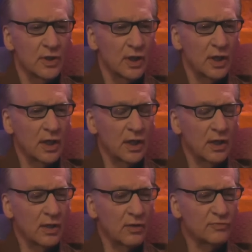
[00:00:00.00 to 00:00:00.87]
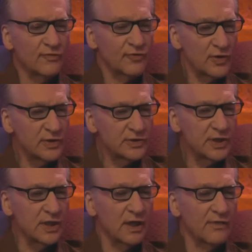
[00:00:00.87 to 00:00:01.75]

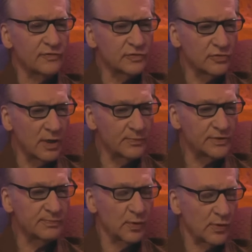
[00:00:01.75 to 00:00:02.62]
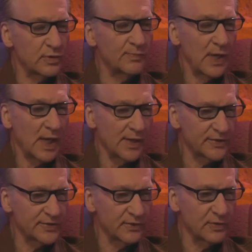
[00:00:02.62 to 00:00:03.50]
reversing of Trump's border
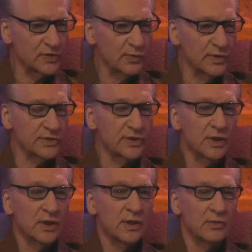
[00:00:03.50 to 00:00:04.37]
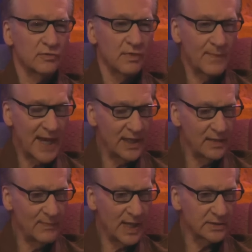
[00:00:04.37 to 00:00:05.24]
policy, which was remain
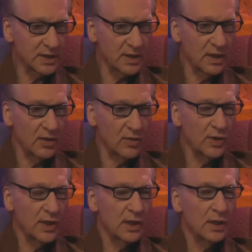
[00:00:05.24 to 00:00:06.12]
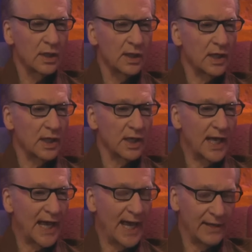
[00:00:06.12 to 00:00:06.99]
in Mexico
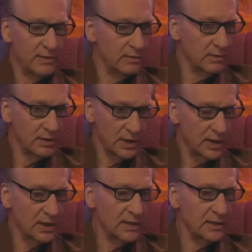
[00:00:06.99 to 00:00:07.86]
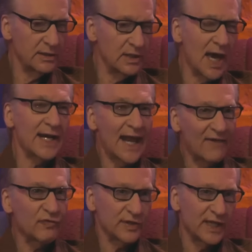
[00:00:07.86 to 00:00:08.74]
and not
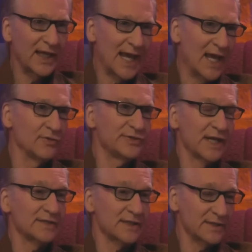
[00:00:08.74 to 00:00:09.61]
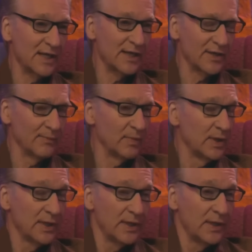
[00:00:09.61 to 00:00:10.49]
everything counts as asylum.
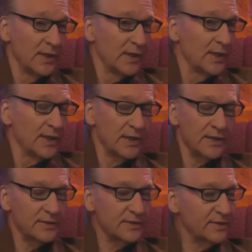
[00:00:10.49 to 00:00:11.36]
The